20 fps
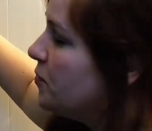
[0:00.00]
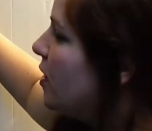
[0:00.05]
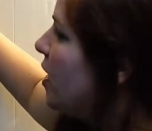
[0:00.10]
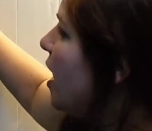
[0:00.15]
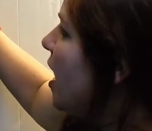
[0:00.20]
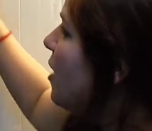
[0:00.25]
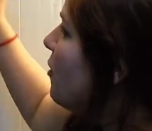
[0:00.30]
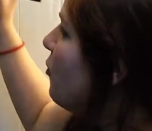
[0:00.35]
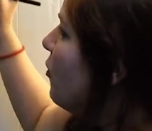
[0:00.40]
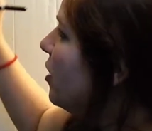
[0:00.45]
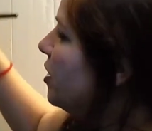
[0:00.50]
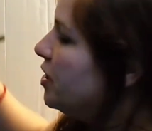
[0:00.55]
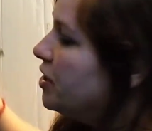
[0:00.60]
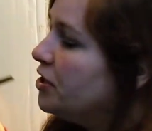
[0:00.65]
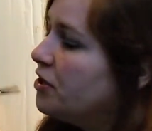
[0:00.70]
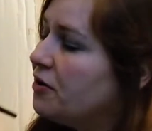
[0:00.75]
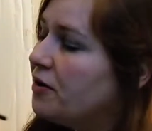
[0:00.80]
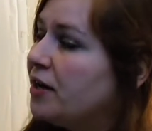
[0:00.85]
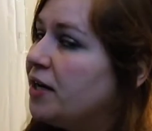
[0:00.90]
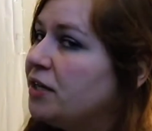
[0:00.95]
but I
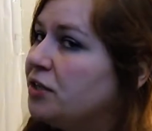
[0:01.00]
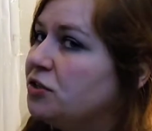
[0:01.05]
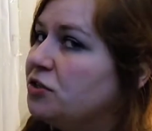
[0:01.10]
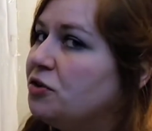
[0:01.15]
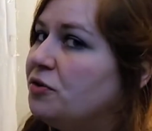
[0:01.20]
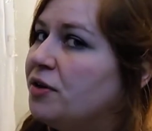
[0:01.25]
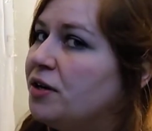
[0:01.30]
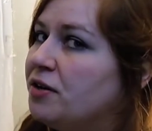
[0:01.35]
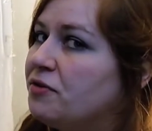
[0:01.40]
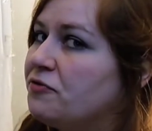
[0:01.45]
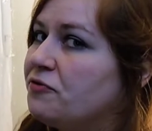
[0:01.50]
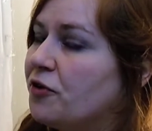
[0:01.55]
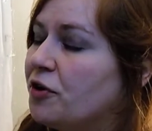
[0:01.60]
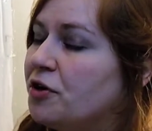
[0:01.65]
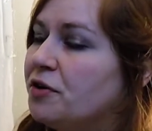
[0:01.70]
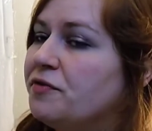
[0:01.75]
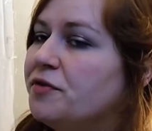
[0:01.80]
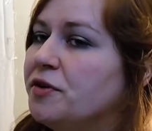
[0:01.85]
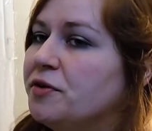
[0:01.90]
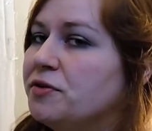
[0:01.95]
wanted to go ahead and do it in
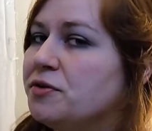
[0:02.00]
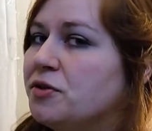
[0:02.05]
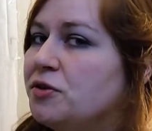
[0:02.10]
front of you